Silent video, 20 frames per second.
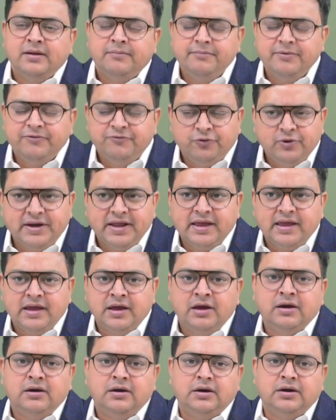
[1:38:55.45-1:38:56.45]
Before
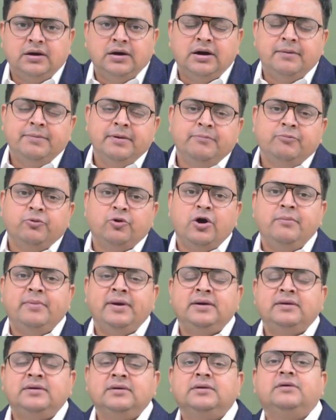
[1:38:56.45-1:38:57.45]
taking up
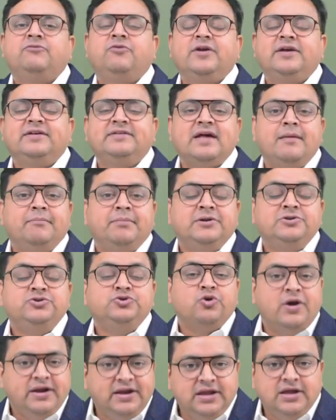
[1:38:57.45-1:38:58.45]
employment, for example,
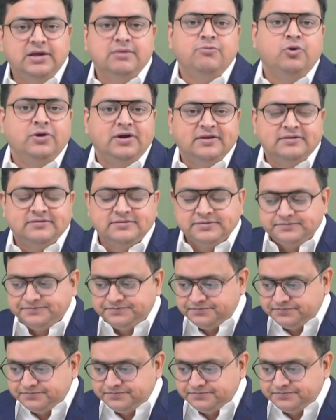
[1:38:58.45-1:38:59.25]
joining bonus.